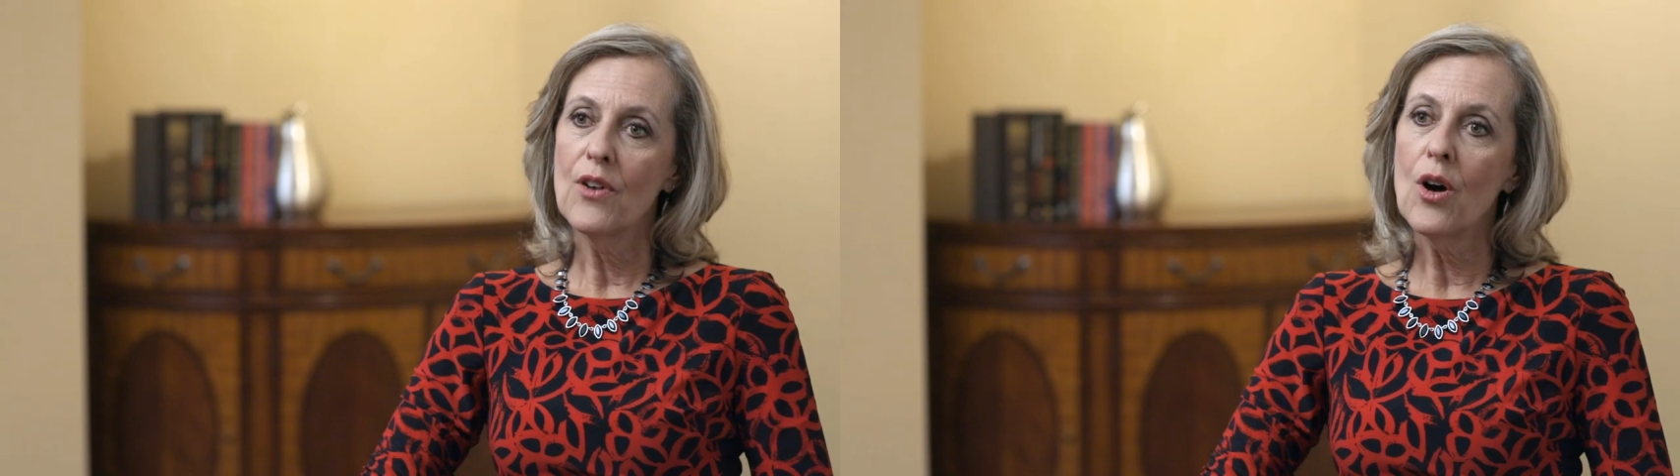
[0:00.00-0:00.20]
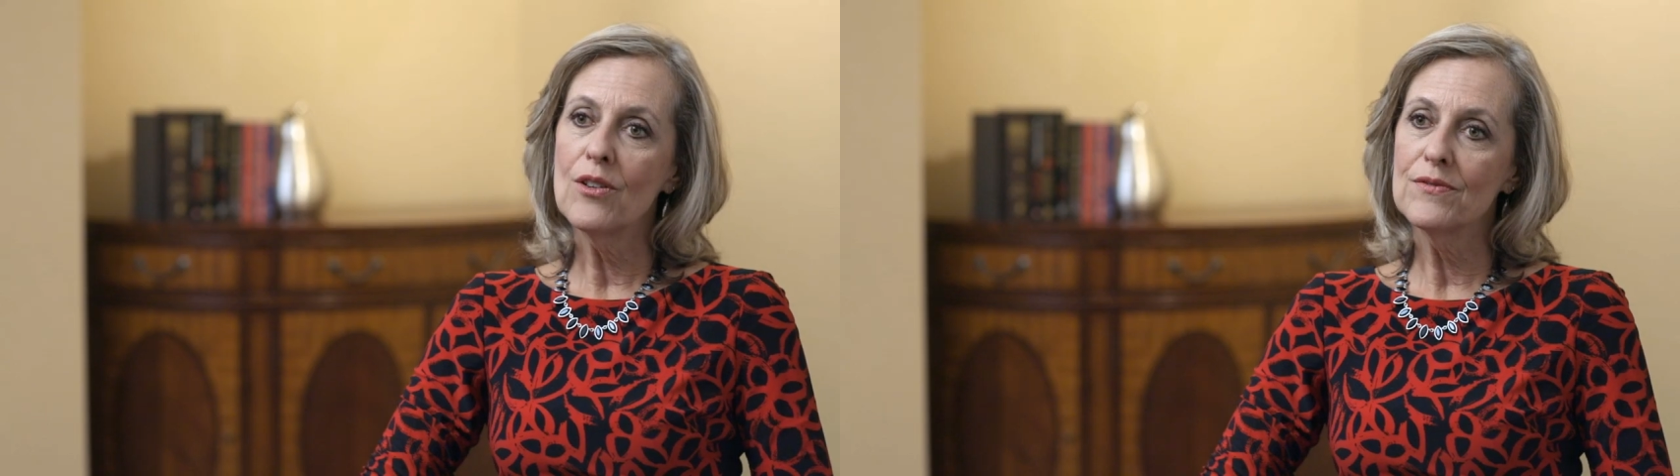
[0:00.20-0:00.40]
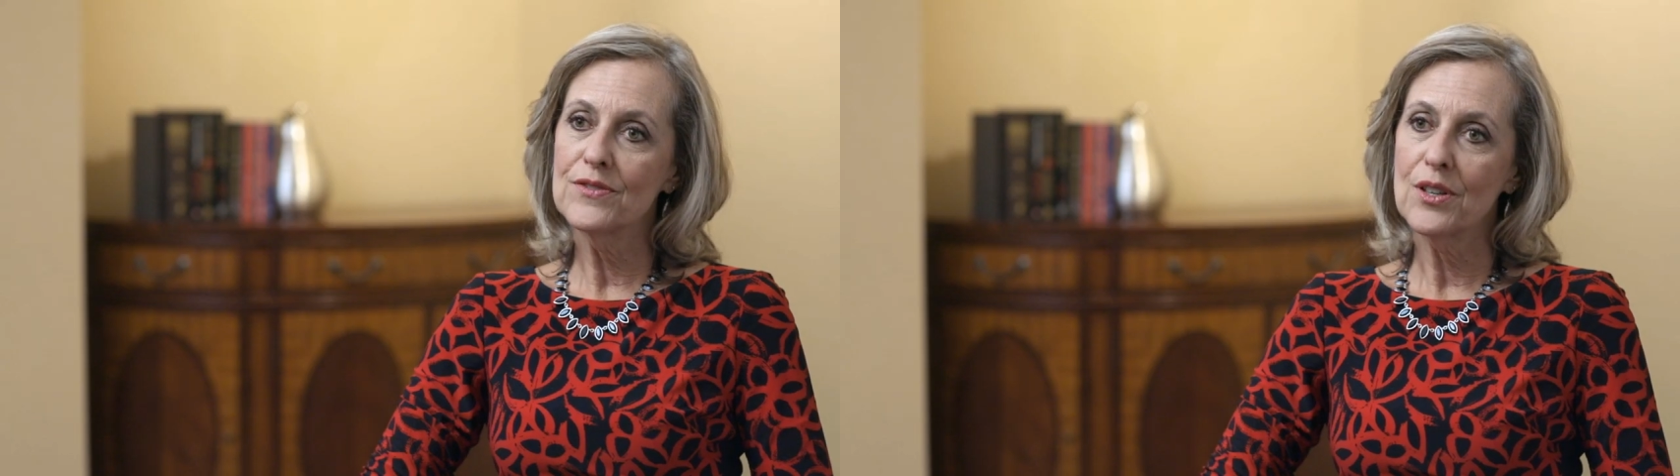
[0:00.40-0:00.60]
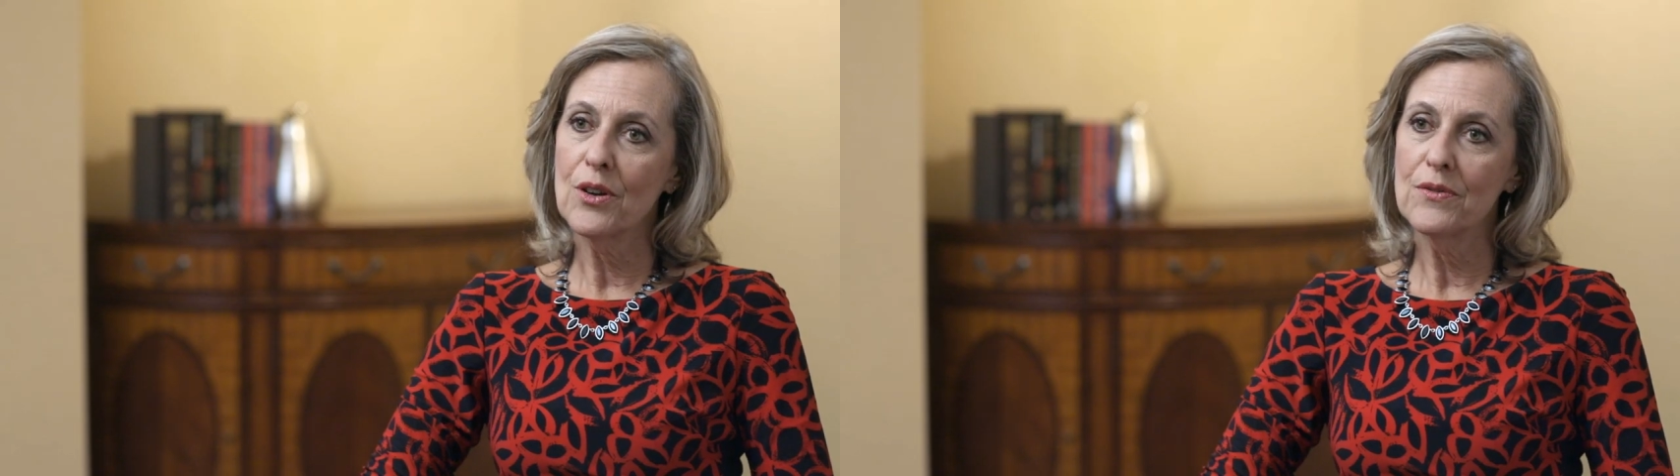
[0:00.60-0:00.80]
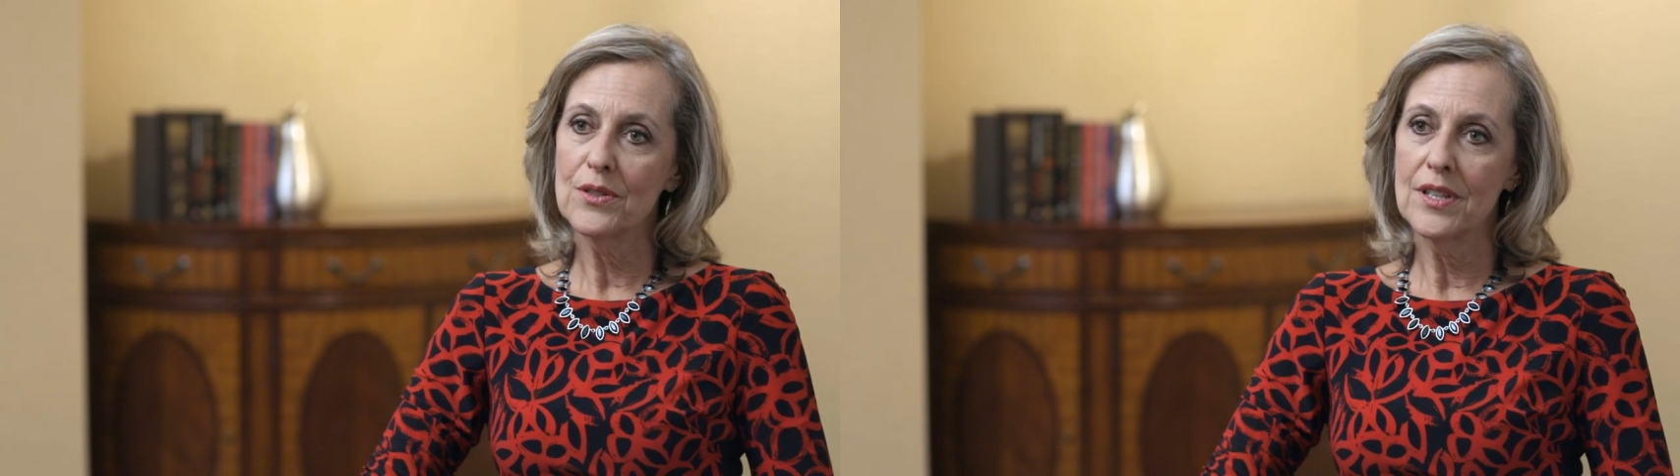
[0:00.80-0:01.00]
evolved
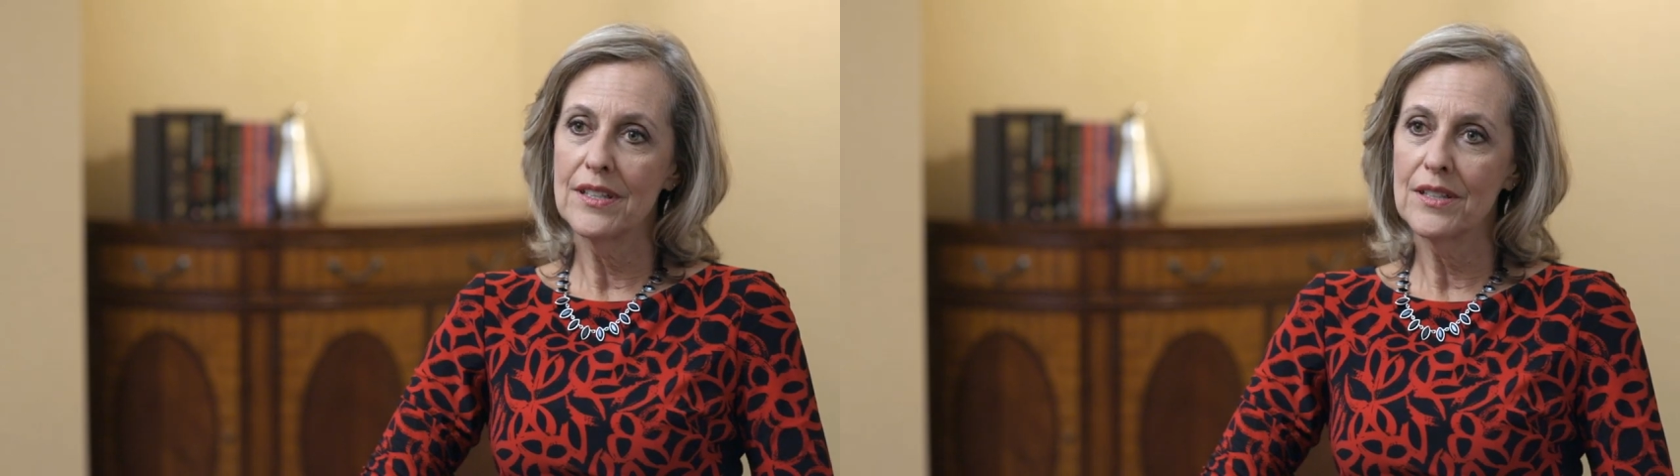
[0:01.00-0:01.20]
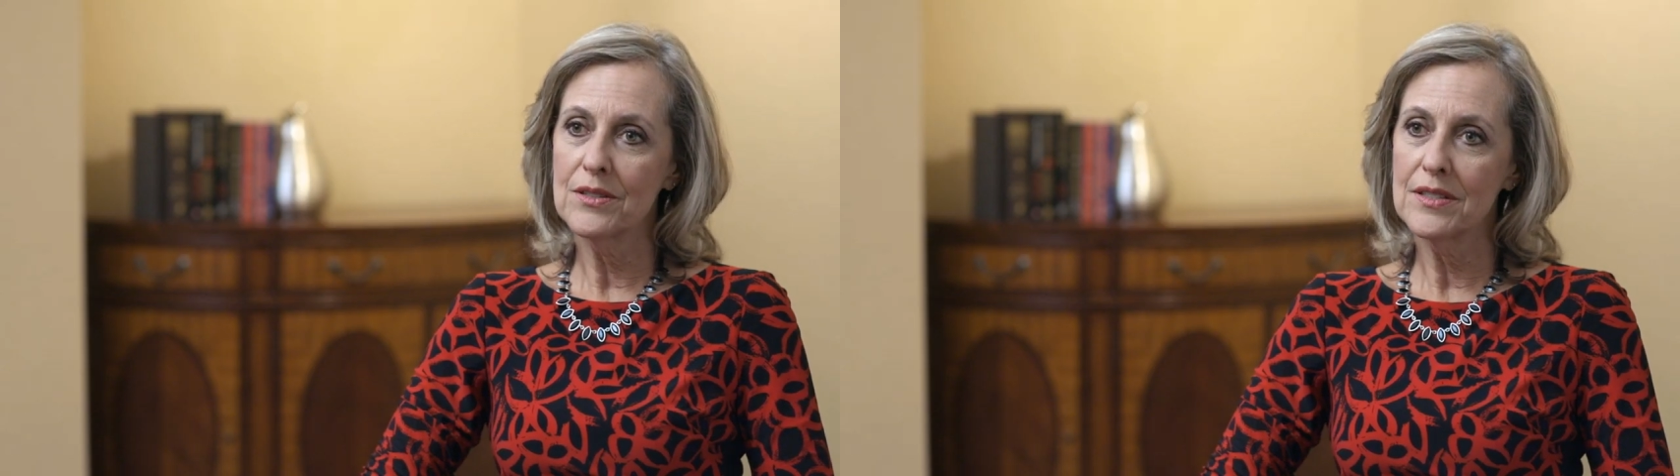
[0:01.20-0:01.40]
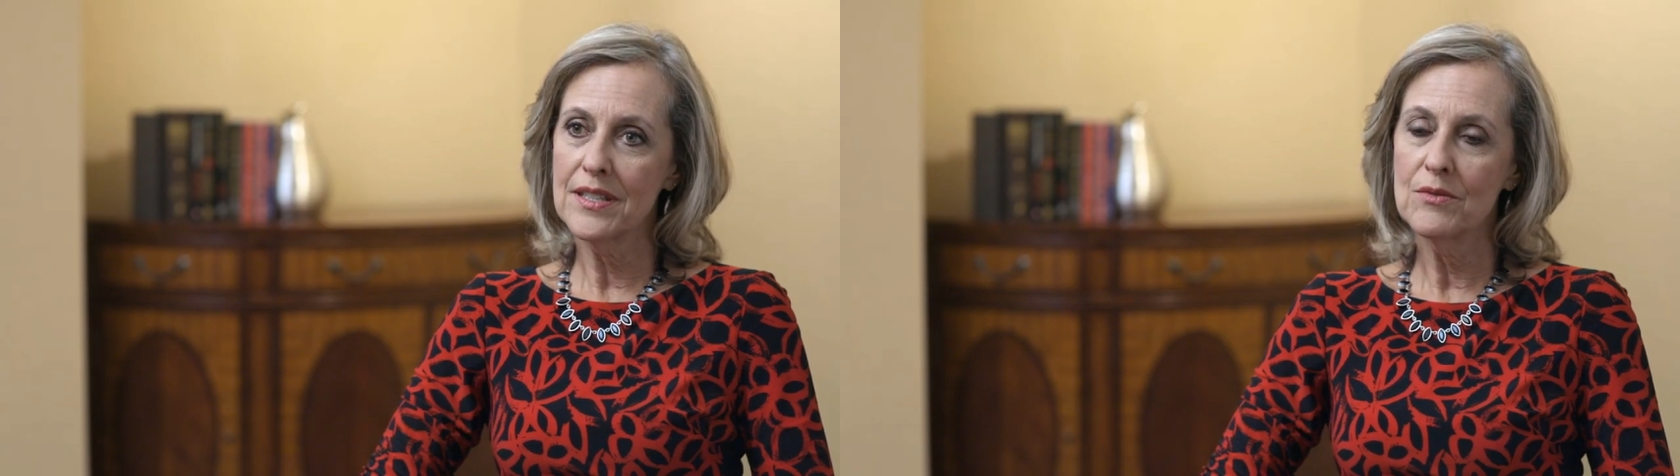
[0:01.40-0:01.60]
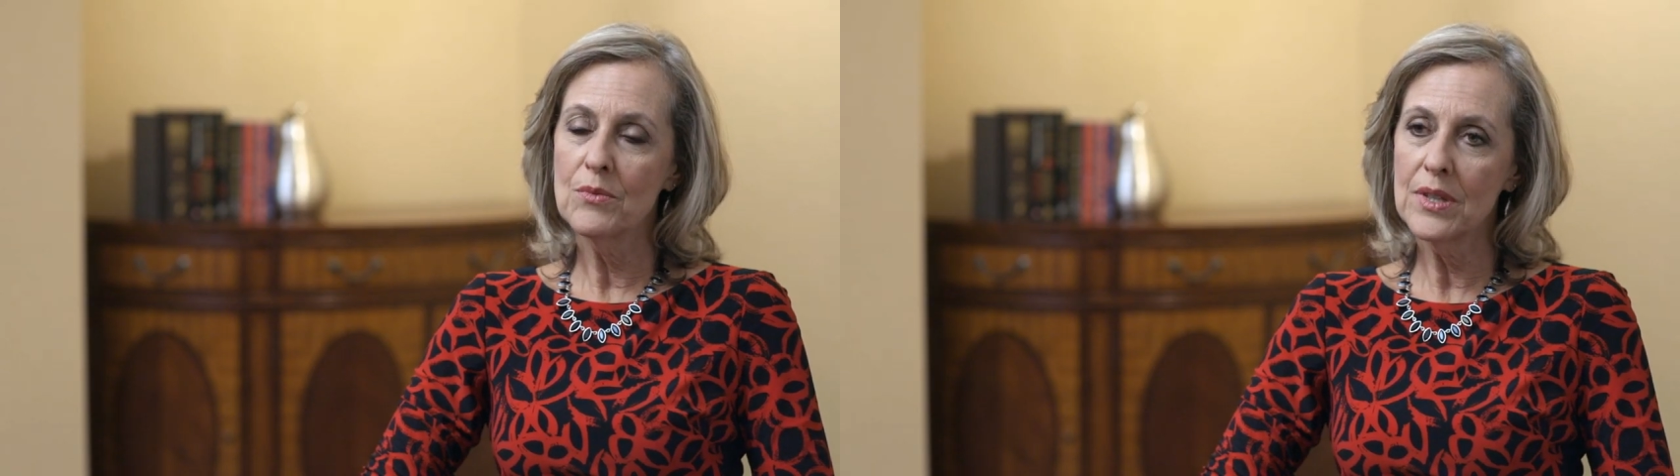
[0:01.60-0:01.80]
over the years in